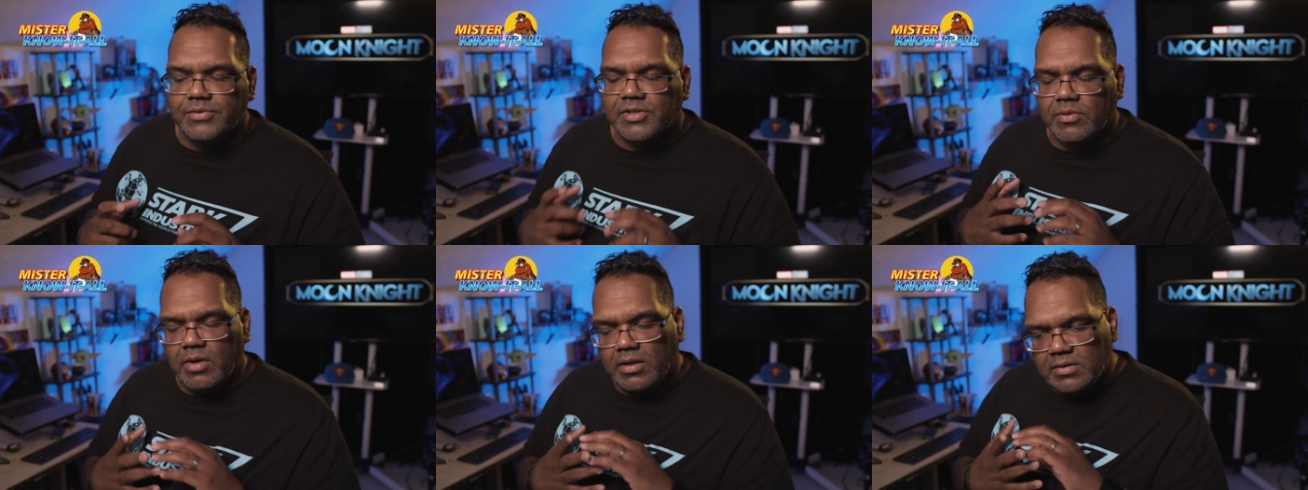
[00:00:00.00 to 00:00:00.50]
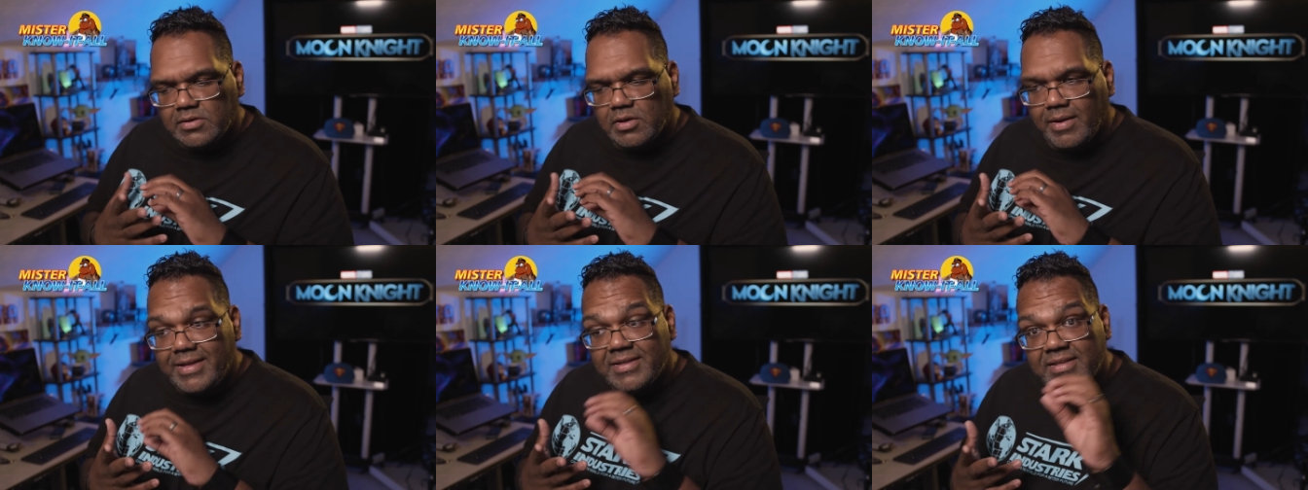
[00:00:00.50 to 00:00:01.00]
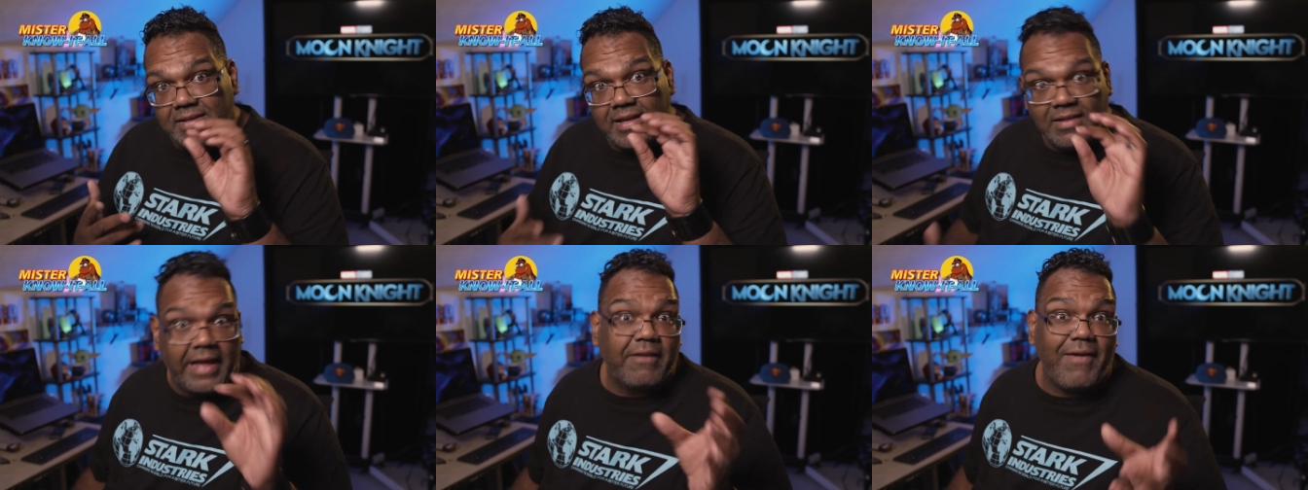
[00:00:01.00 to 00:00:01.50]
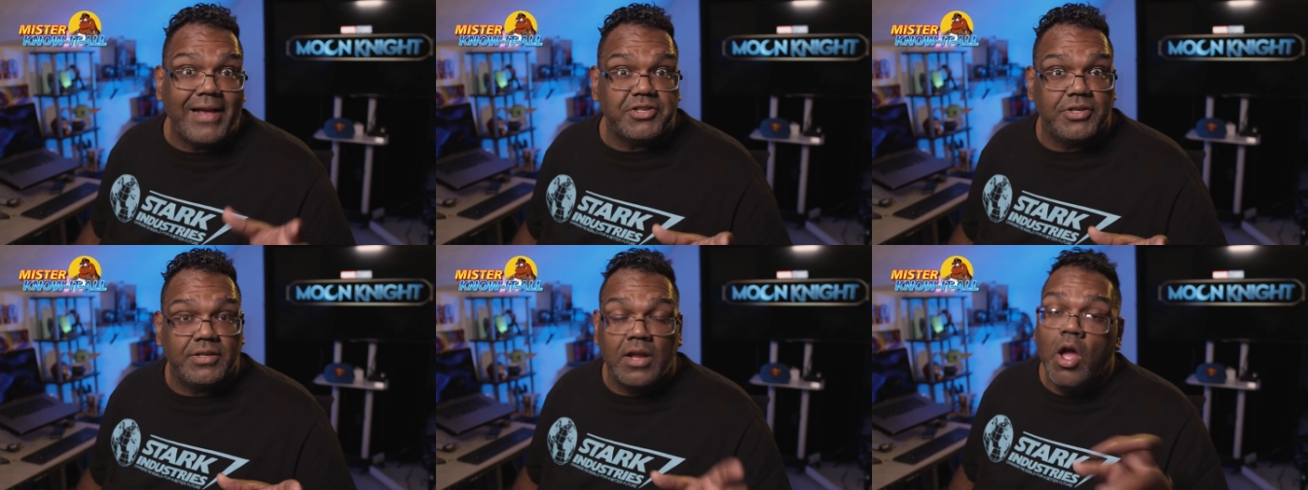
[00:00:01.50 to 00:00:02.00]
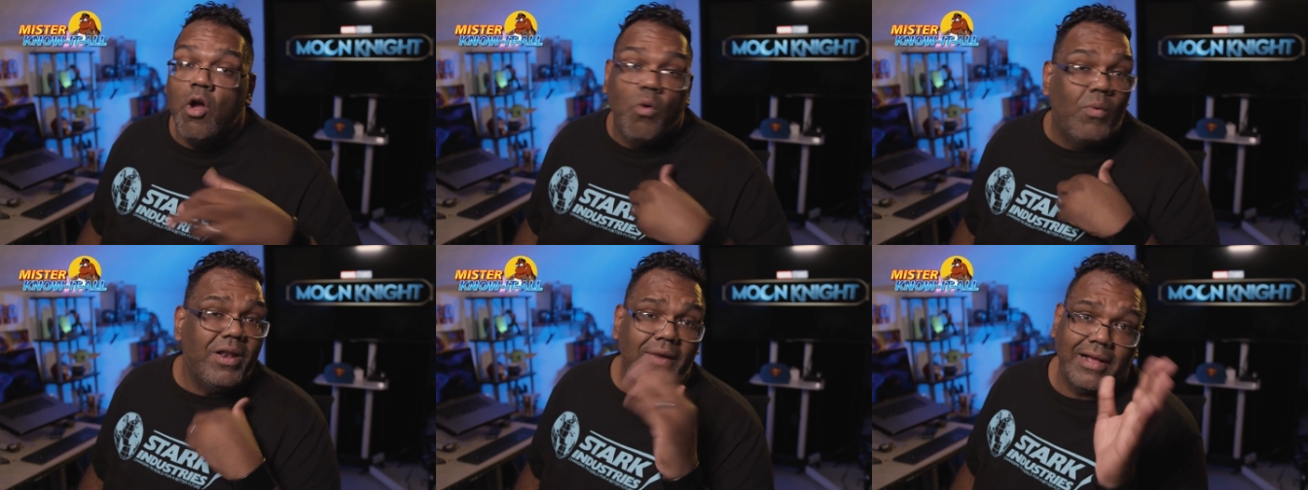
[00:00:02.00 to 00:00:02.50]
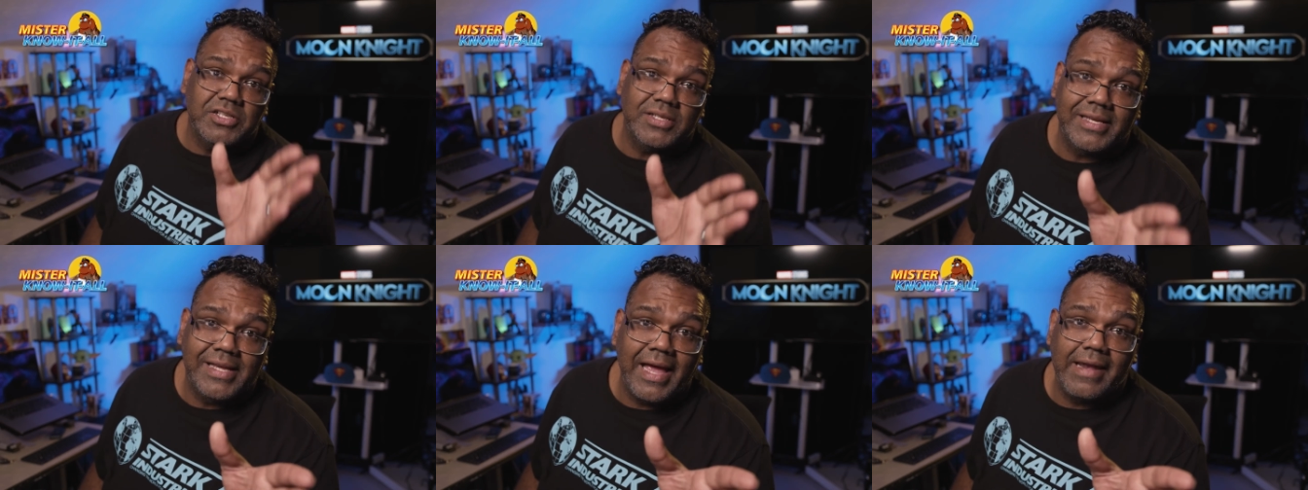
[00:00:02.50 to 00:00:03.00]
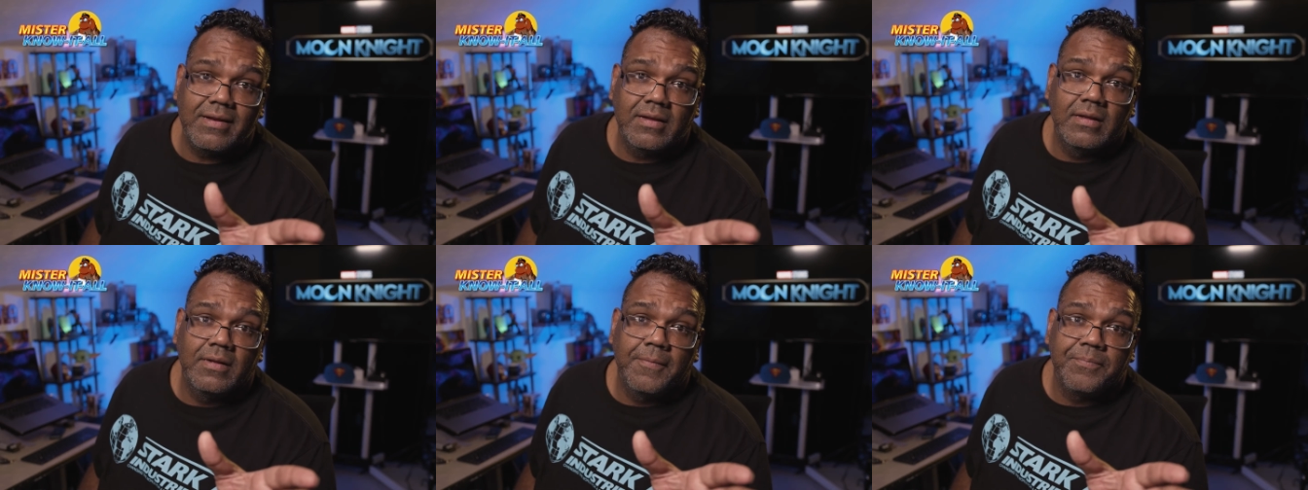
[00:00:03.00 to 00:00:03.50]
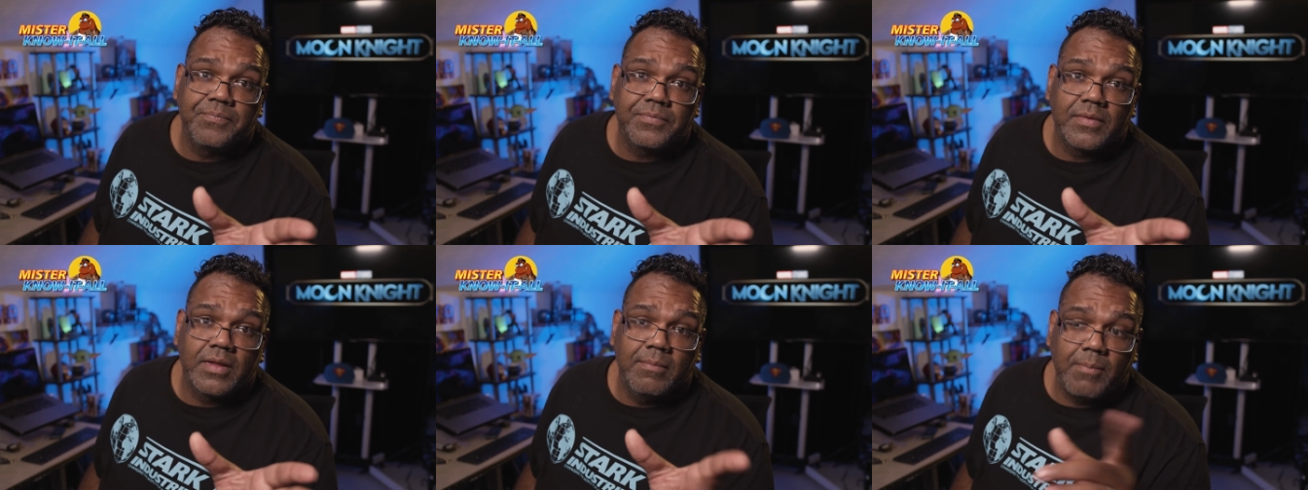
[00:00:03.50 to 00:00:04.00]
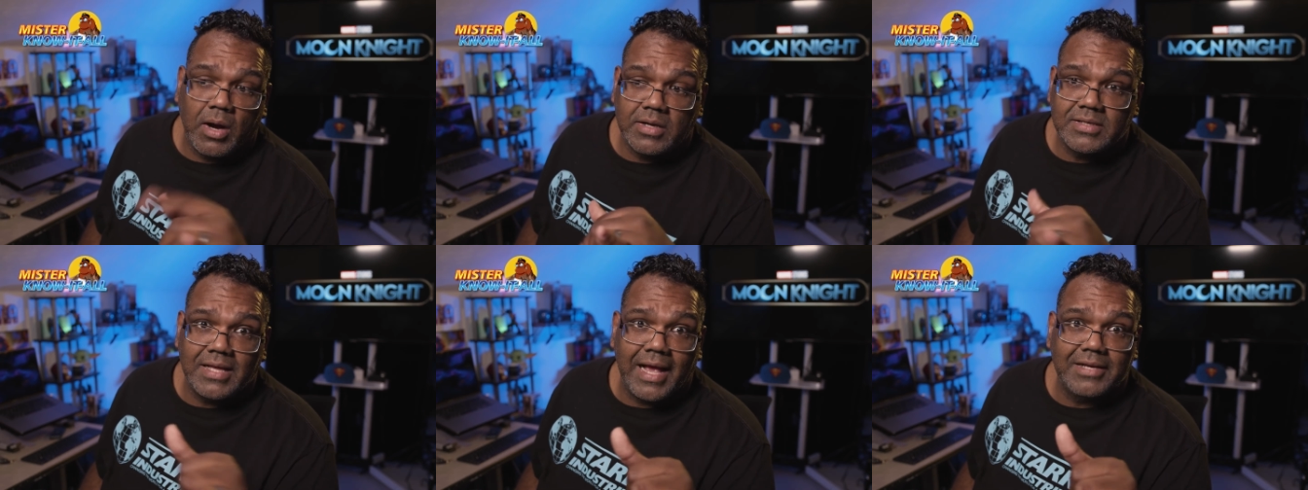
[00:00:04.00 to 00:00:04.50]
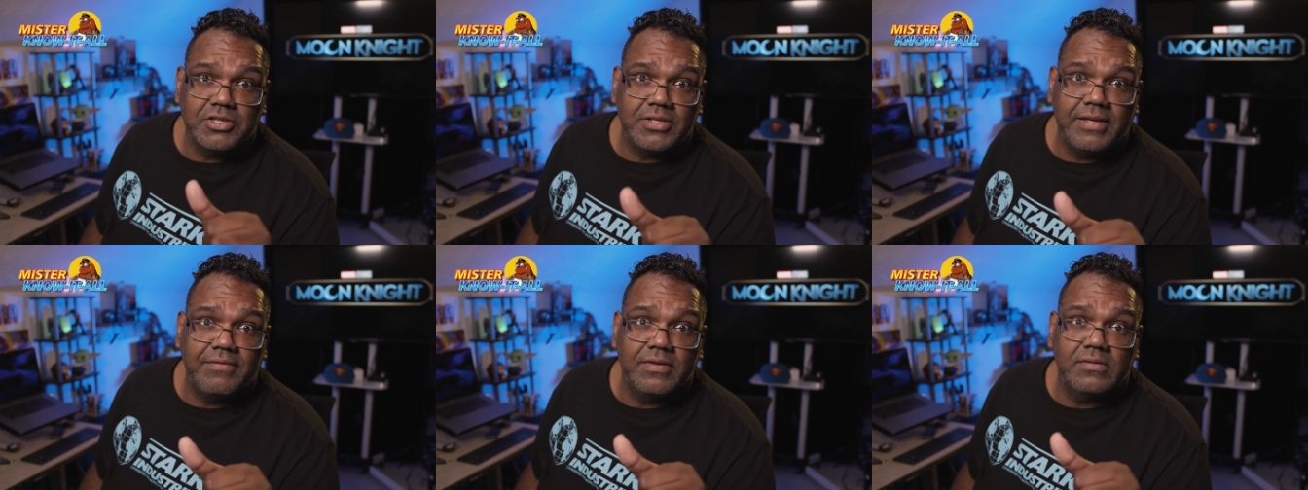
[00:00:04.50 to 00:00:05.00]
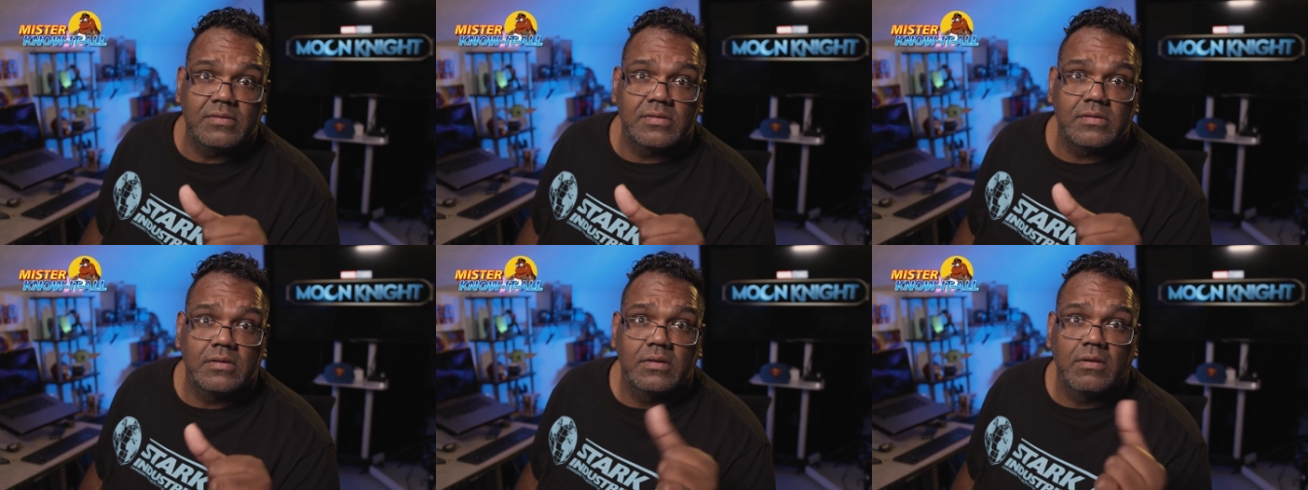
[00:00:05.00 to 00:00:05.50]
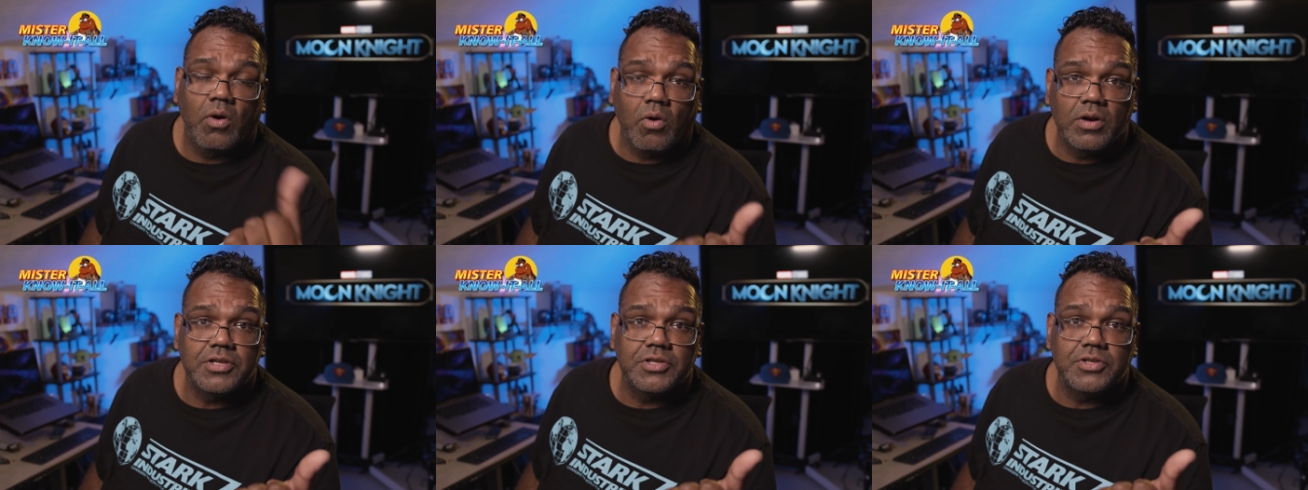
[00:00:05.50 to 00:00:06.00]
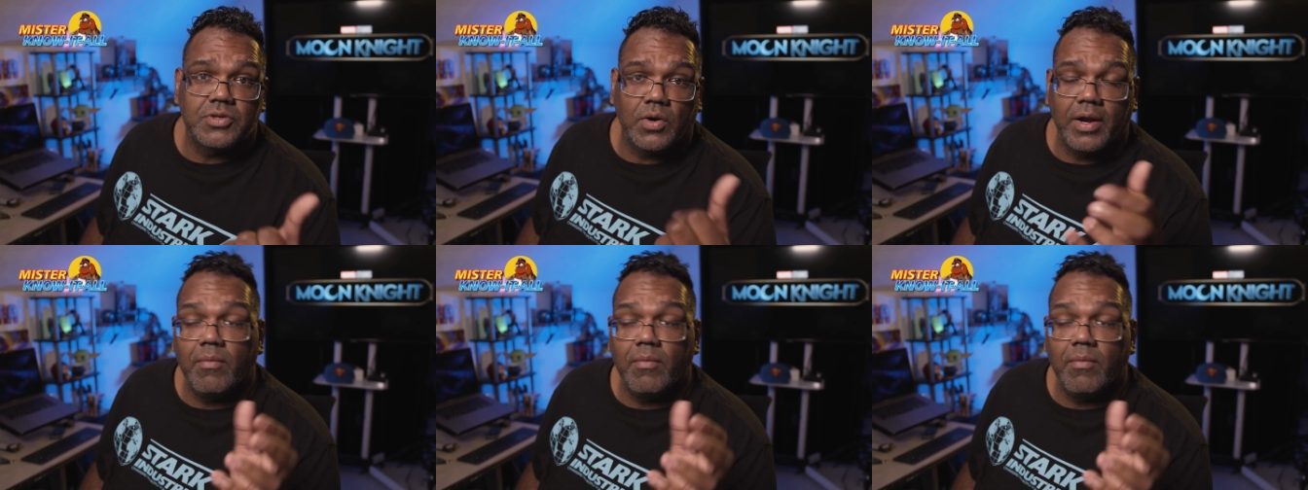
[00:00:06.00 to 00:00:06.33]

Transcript: So in like fashion, we don't actually get Marc / Steven's origin story.